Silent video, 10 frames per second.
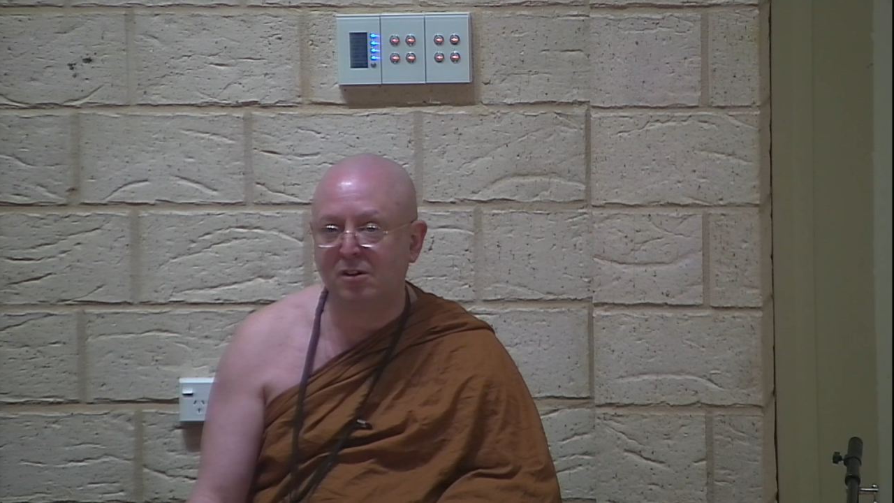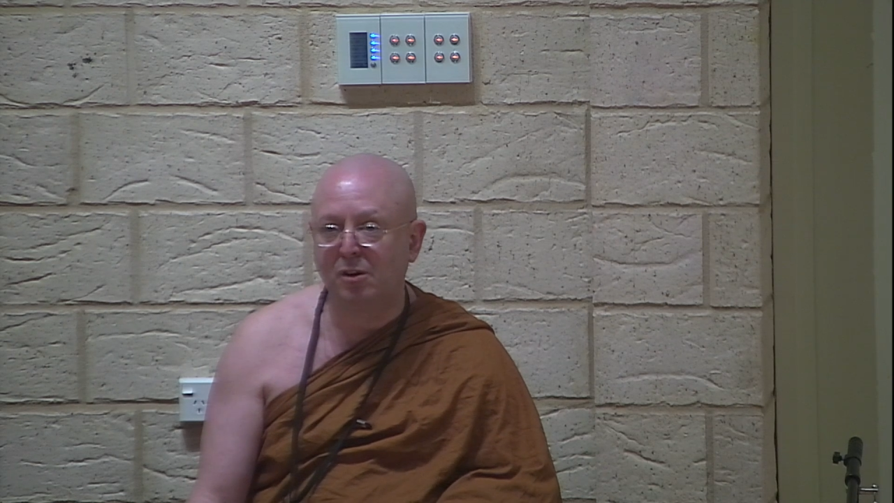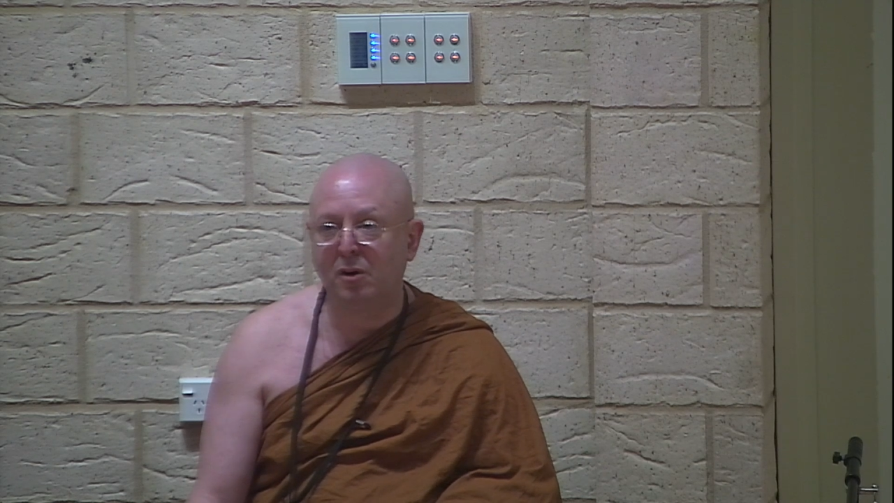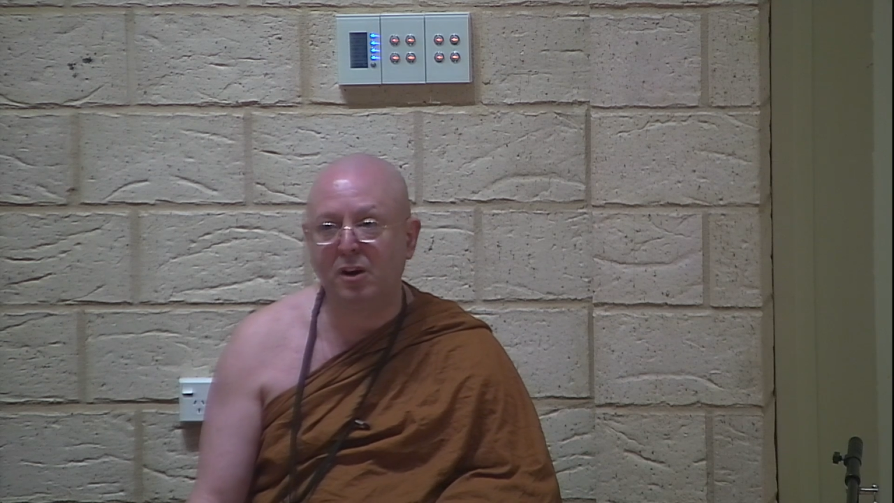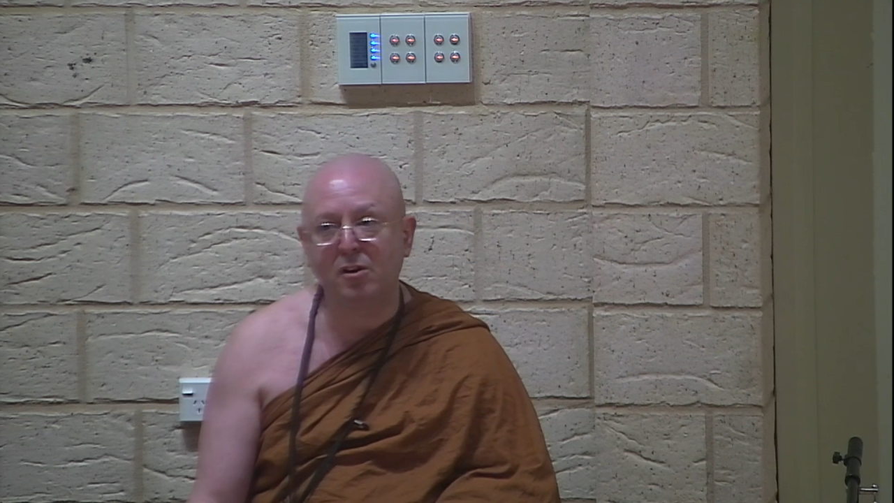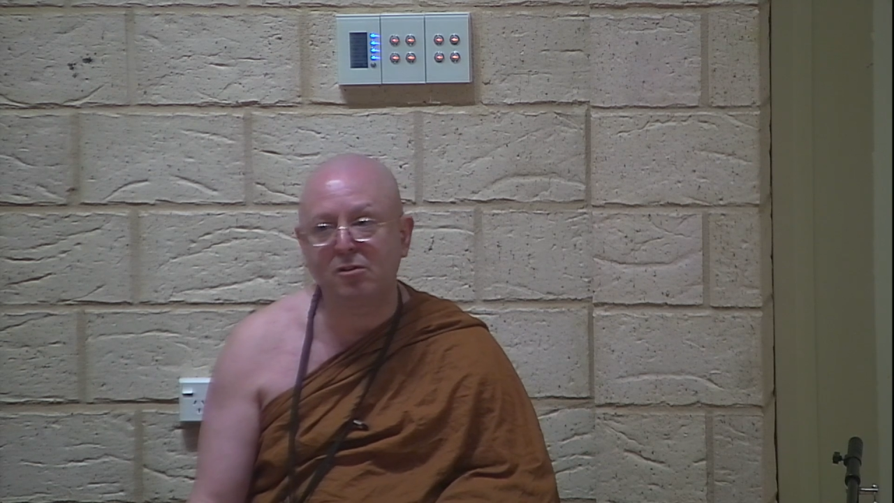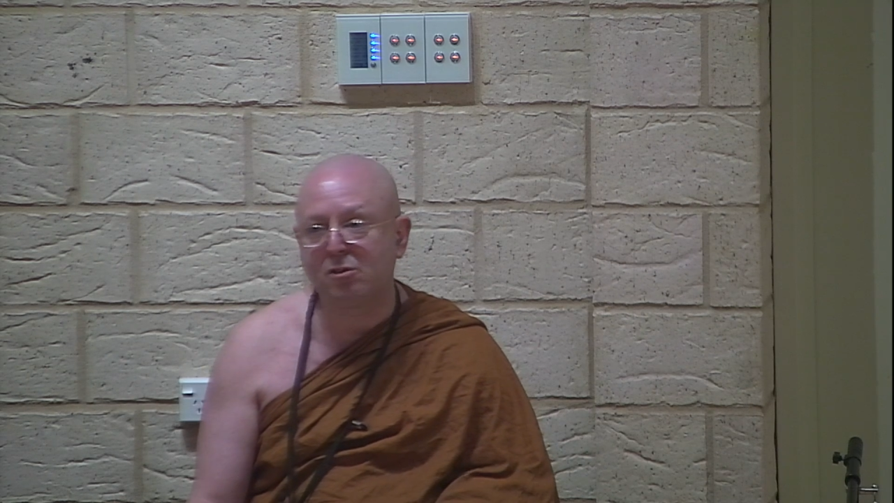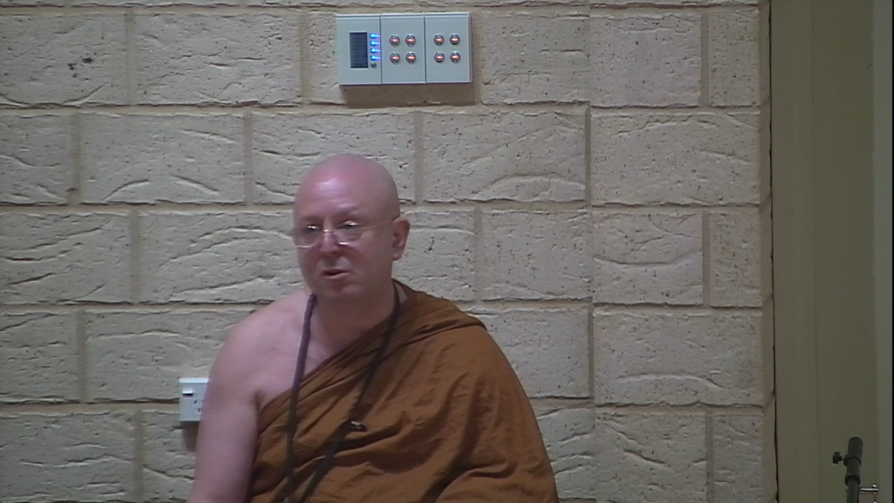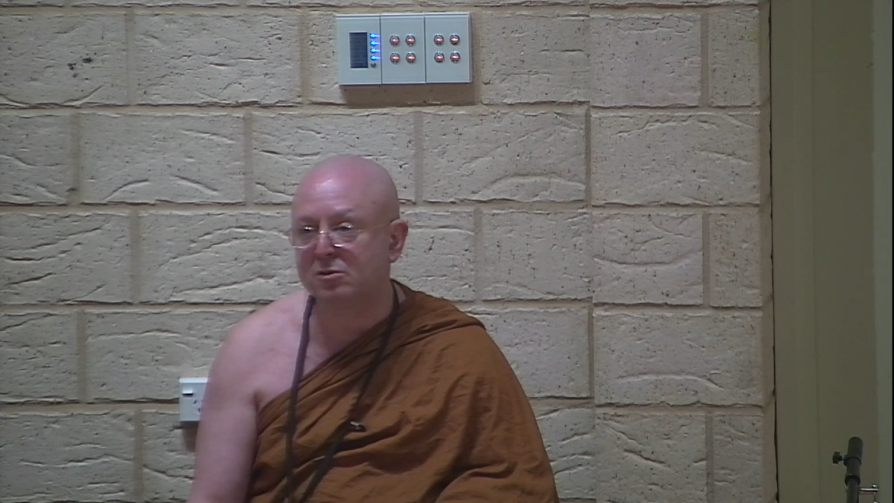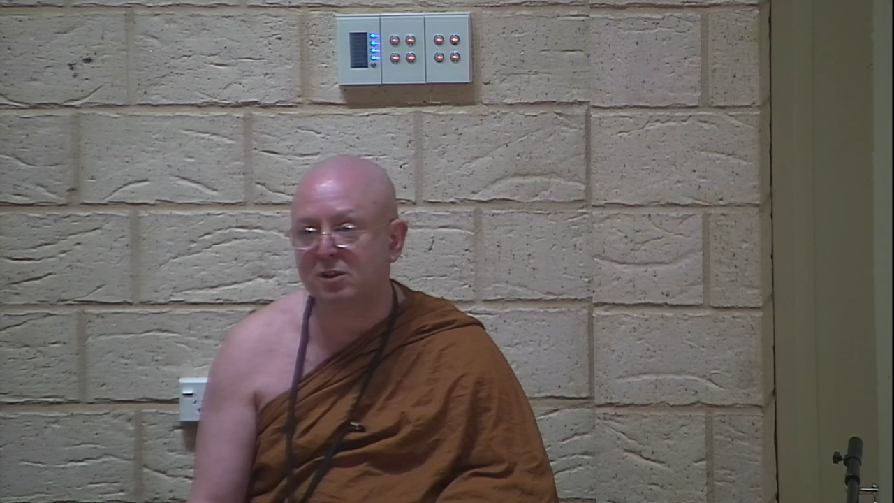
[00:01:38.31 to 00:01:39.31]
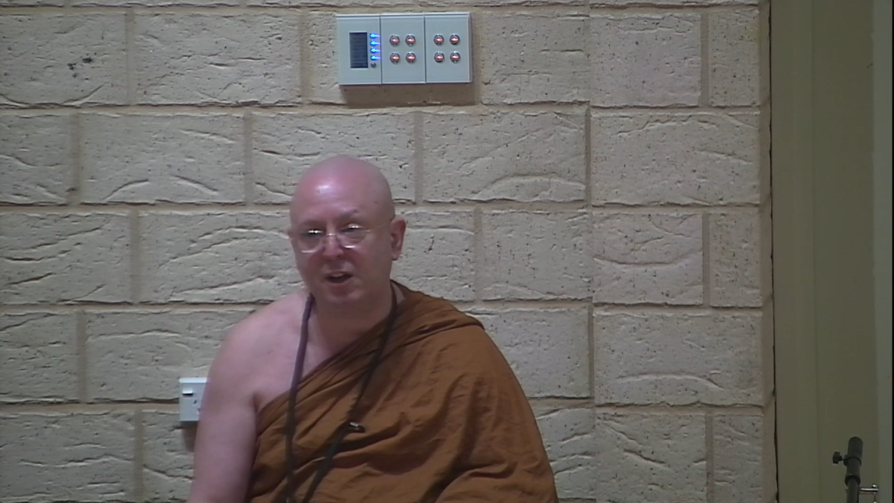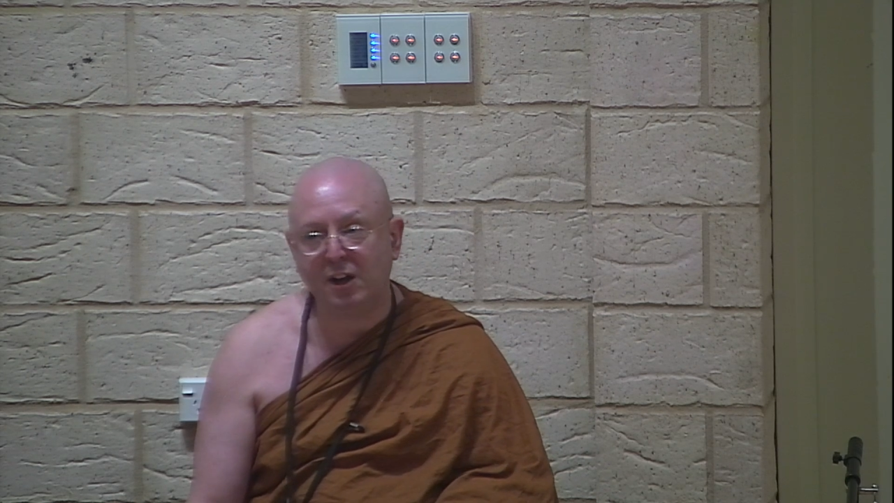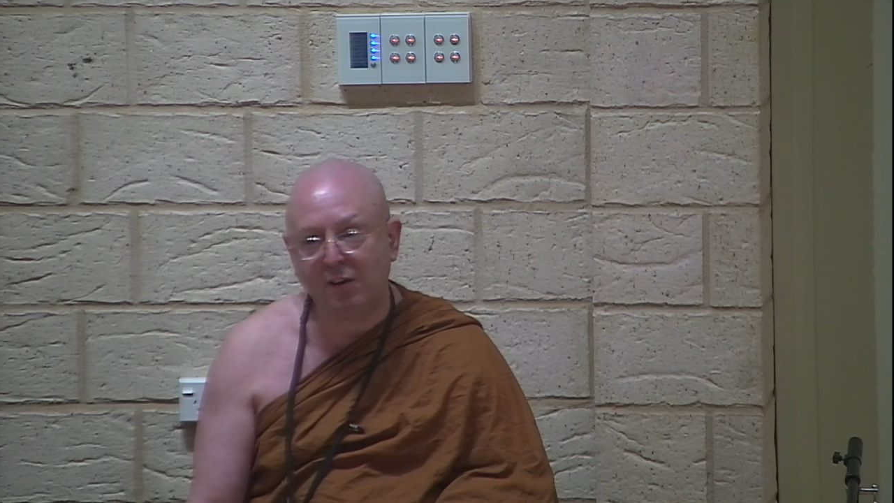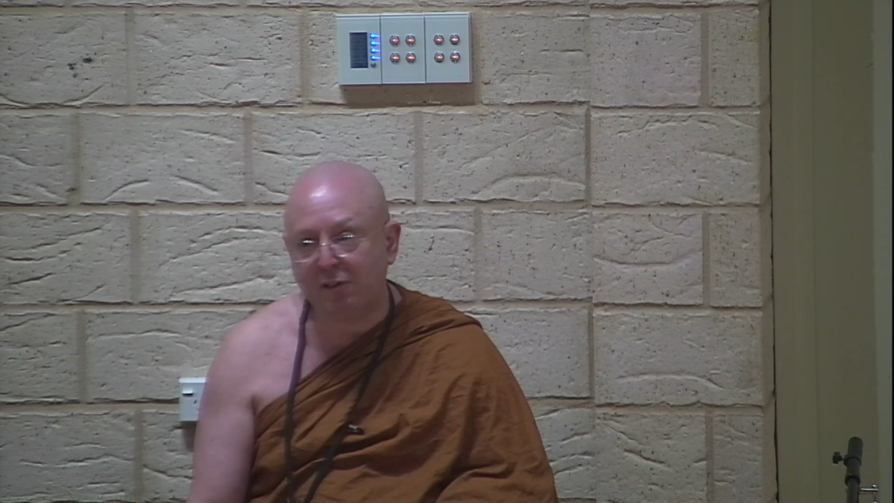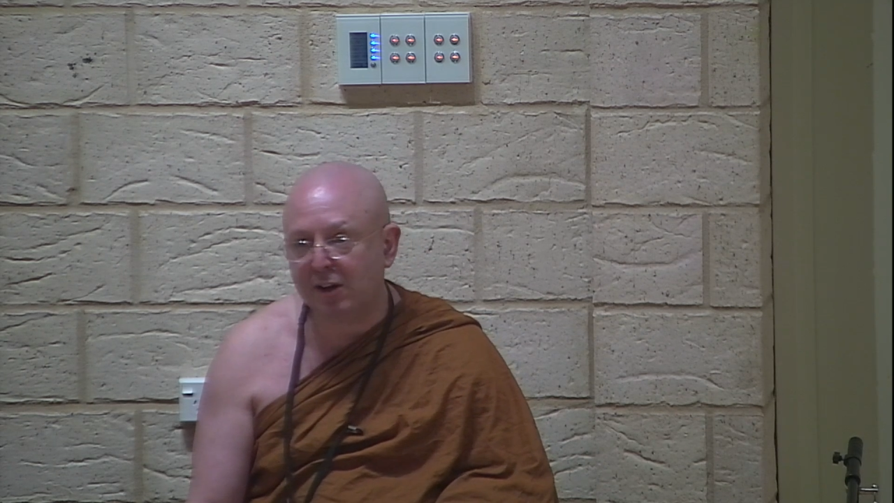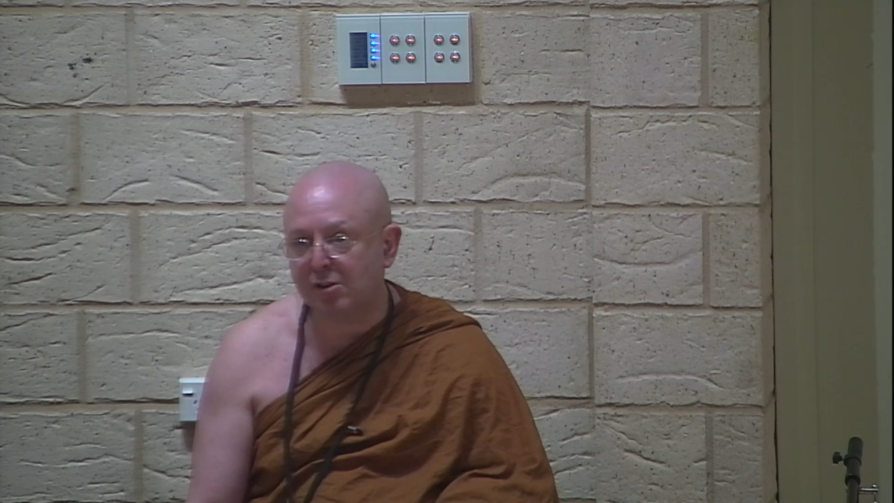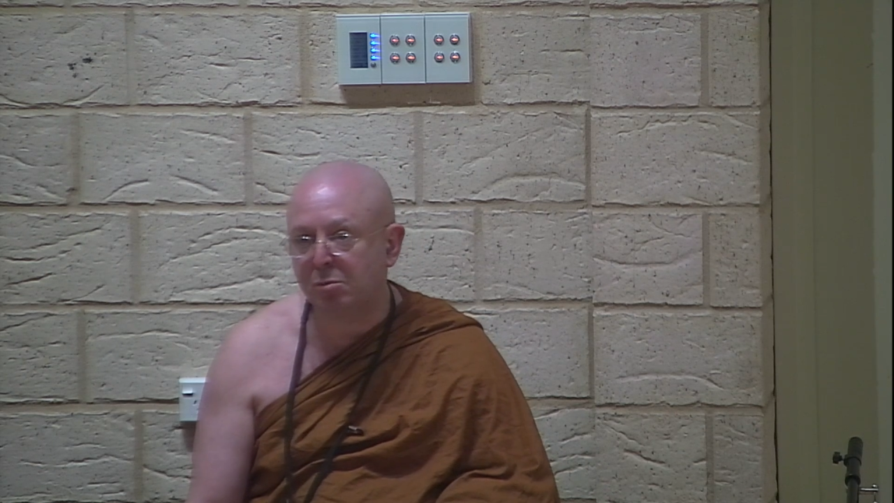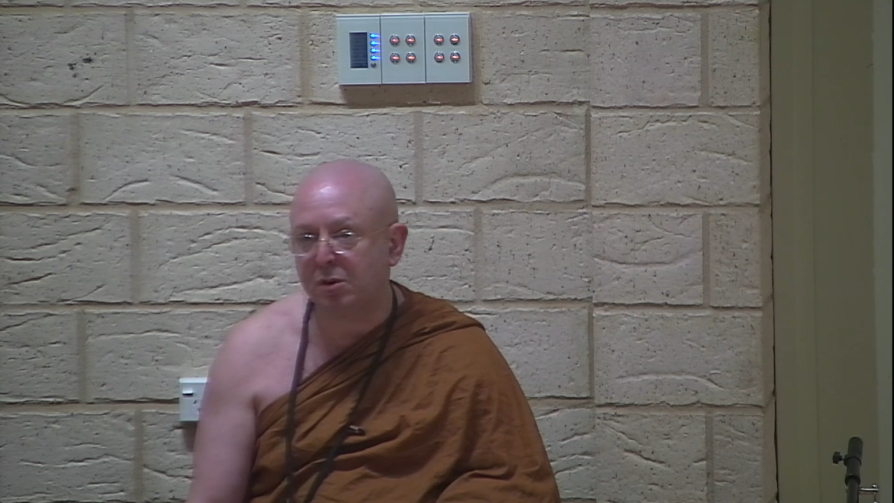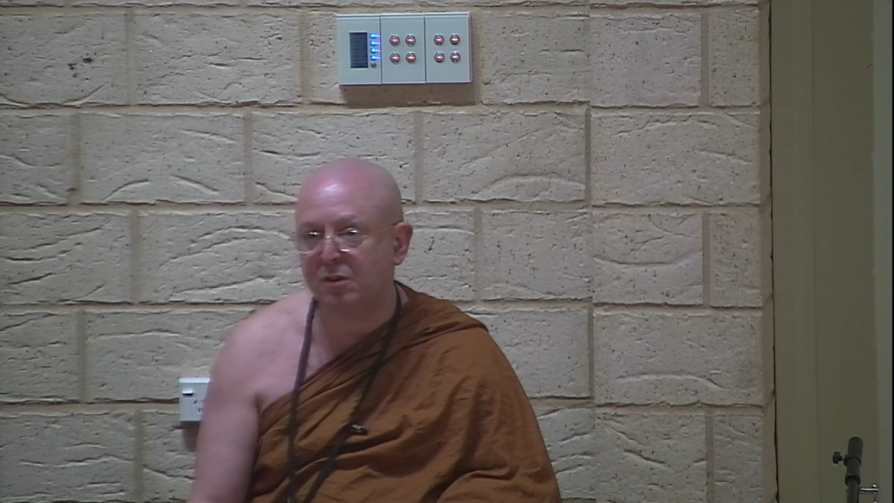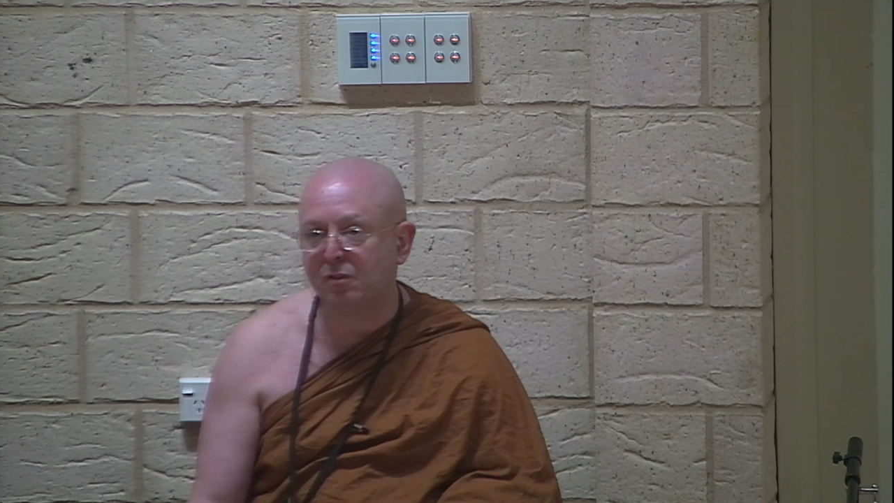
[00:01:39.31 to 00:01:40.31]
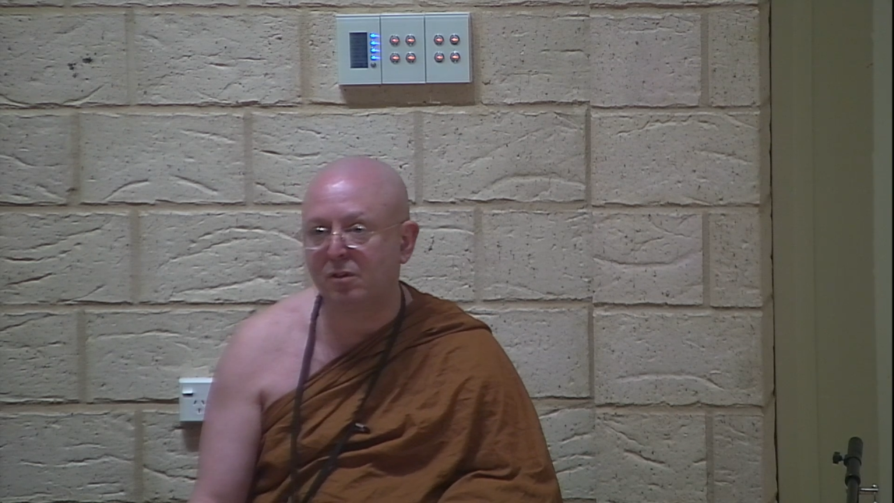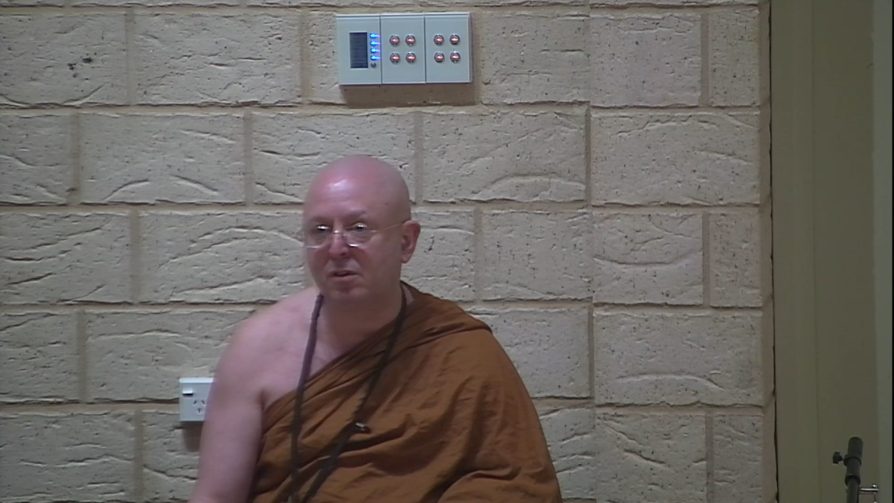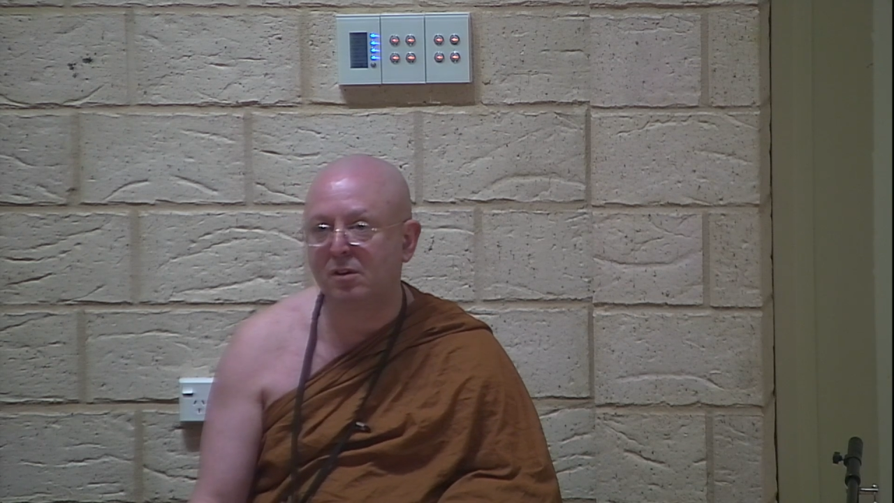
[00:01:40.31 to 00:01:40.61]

When it controls it, it never gets peaceful.